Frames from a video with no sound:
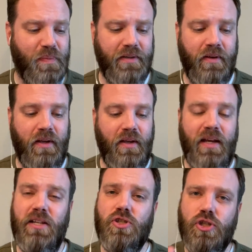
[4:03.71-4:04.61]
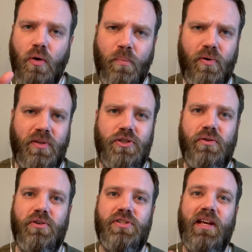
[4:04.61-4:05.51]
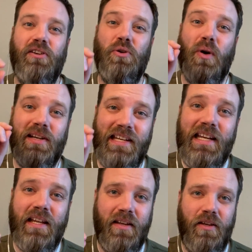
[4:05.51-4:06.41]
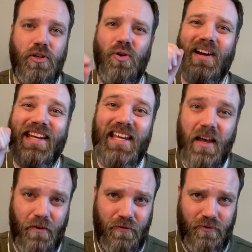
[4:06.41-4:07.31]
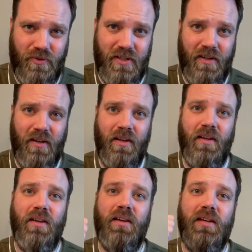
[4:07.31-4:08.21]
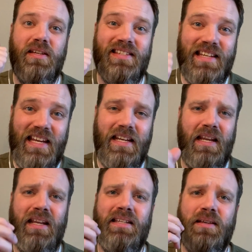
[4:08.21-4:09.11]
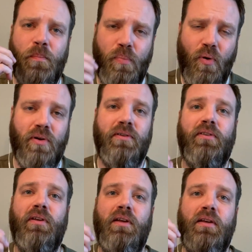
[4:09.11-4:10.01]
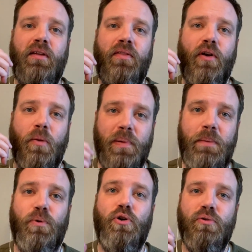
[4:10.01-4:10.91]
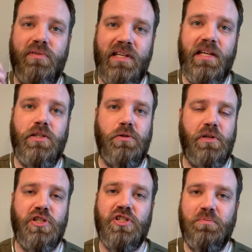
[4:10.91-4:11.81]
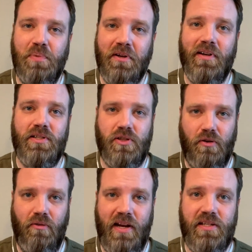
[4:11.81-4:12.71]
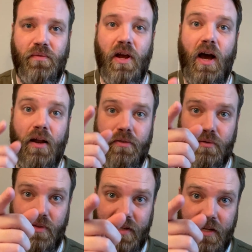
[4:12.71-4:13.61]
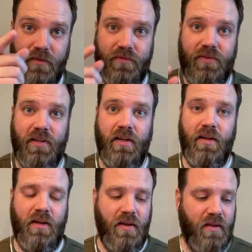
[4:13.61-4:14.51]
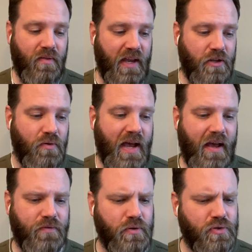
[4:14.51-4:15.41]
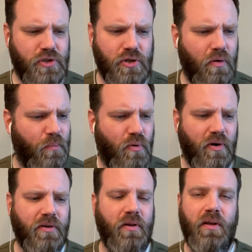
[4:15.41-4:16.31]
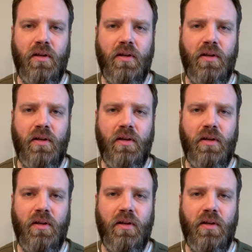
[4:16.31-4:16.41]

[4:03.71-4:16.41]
But it's so important that you understand you are needed. Your gift is needed. It's important. There are people who need to experience the grace of God through the gift that you have. So it's so important.